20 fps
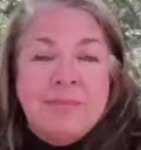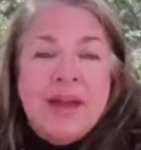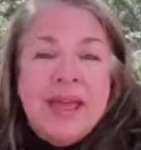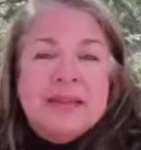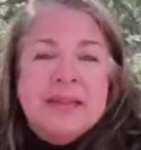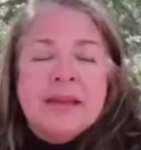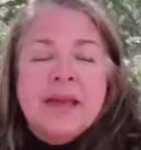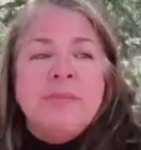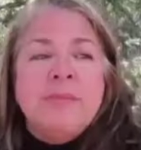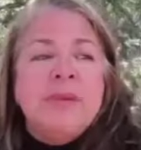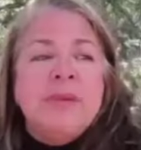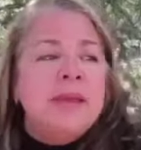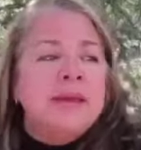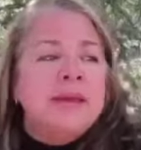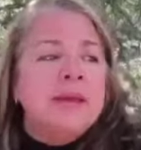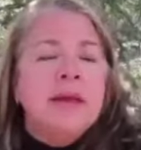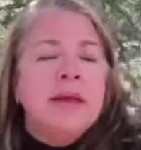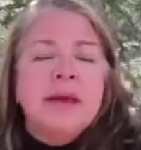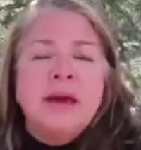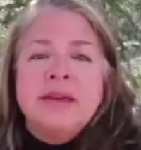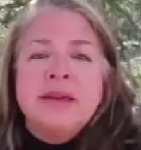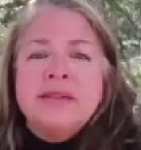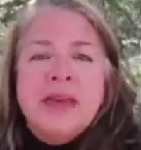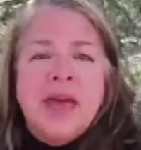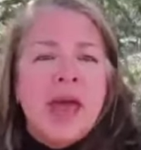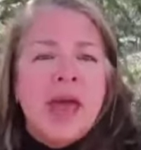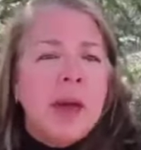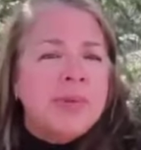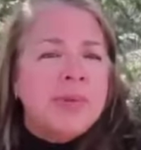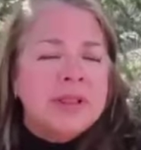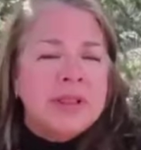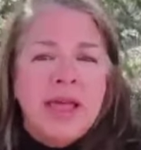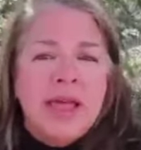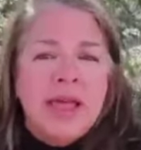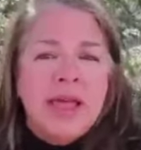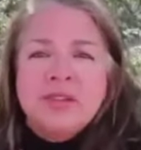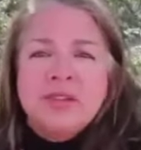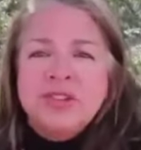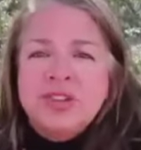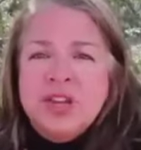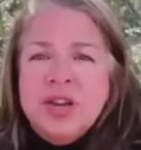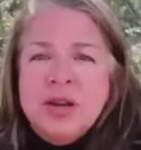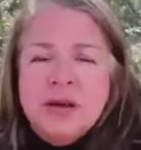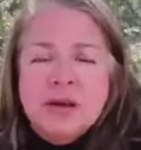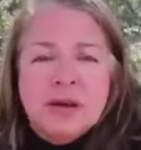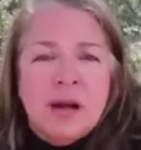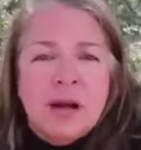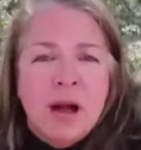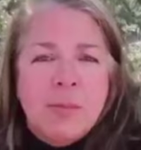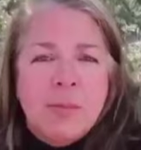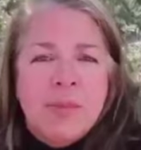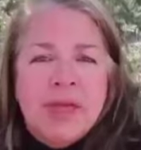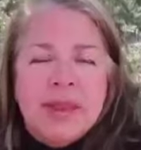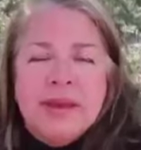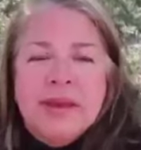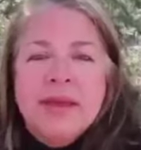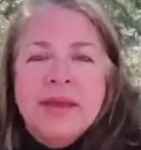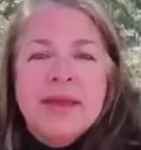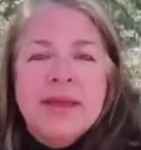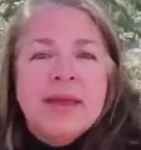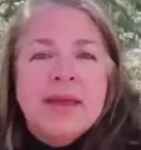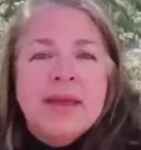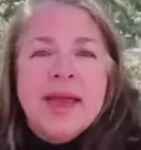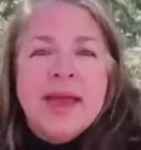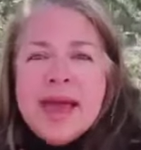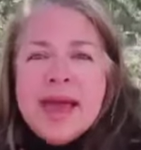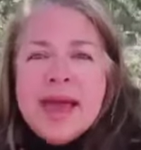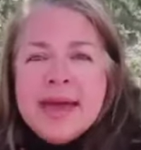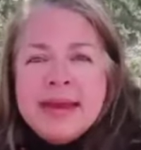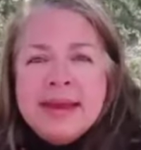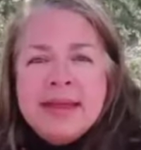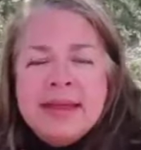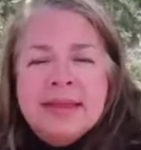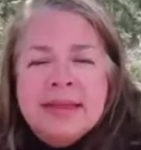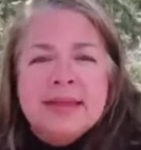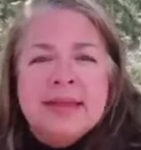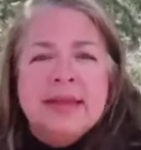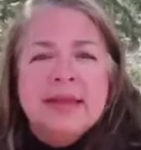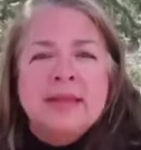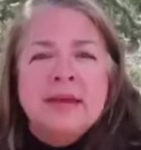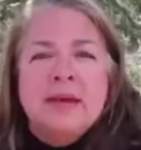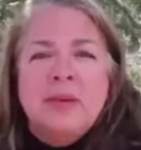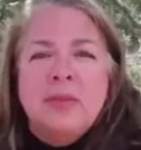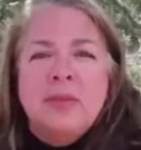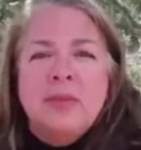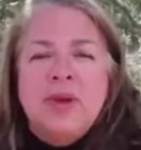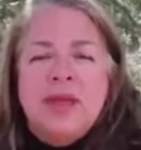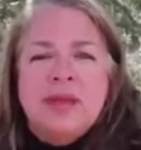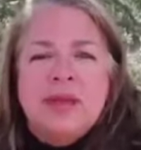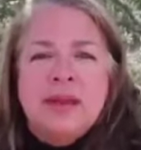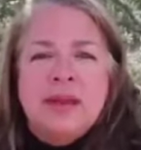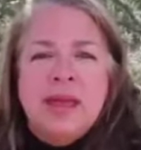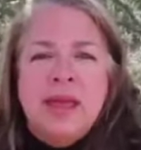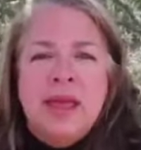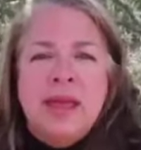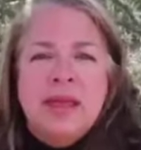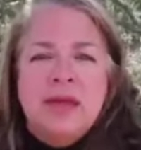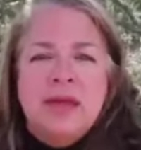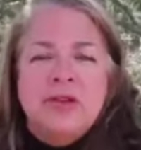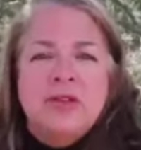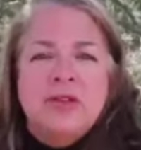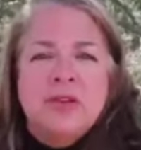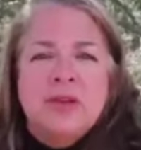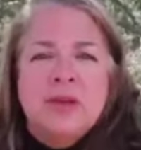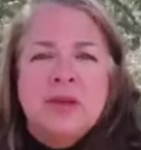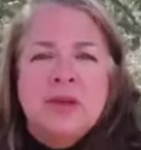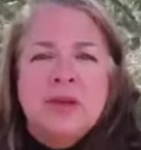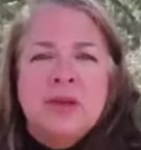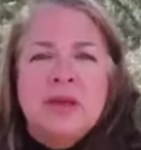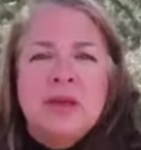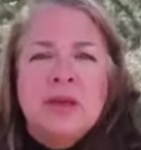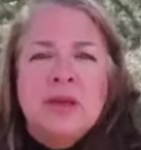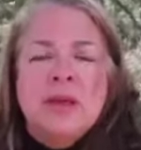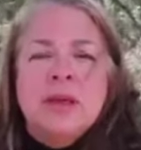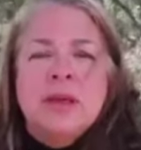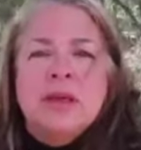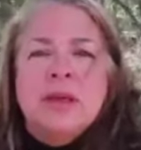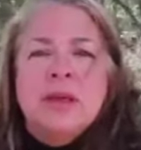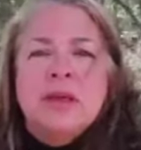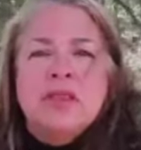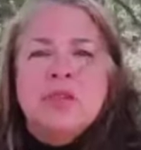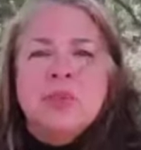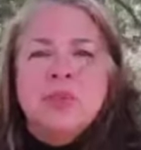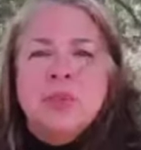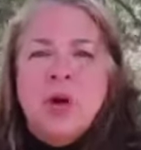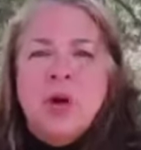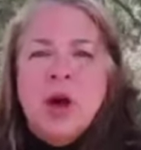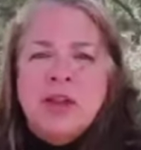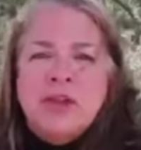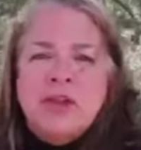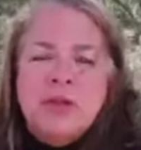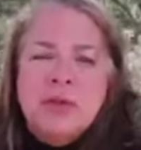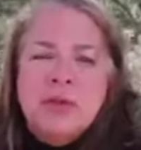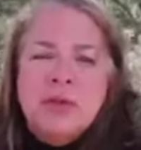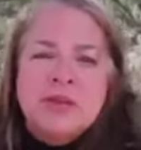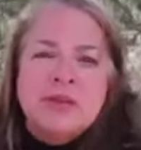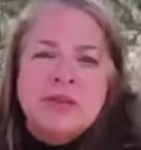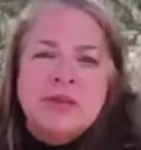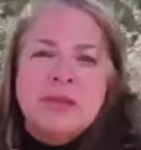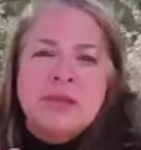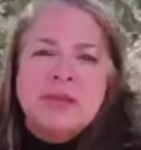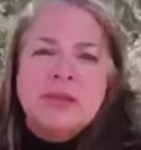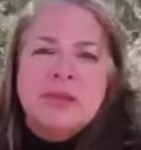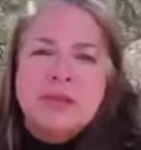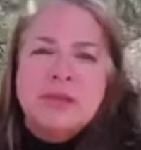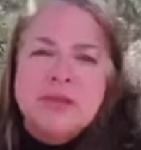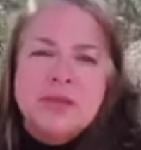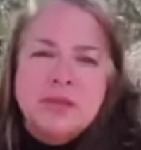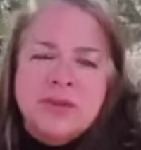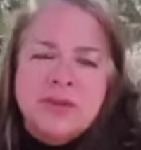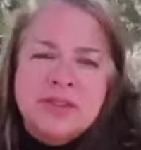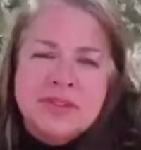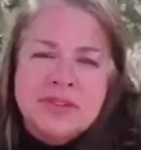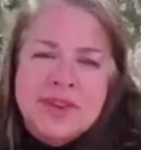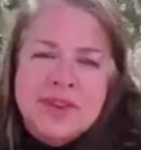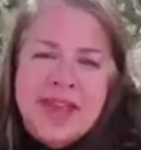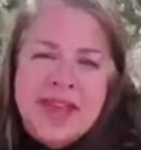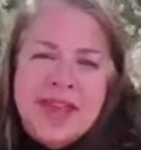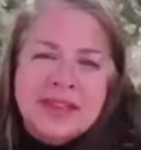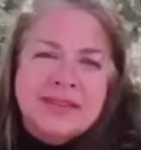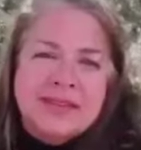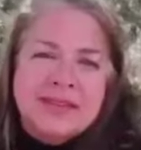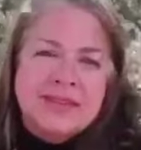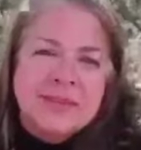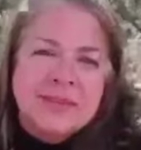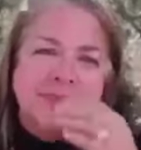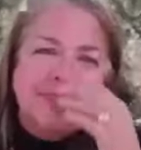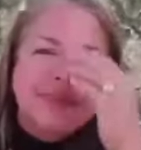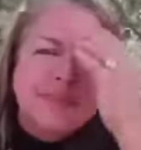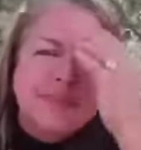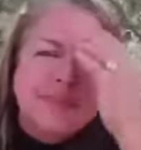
by click, I mean a tap, a like, a share, a comment. Anything that we engage gets brought to us and served to us next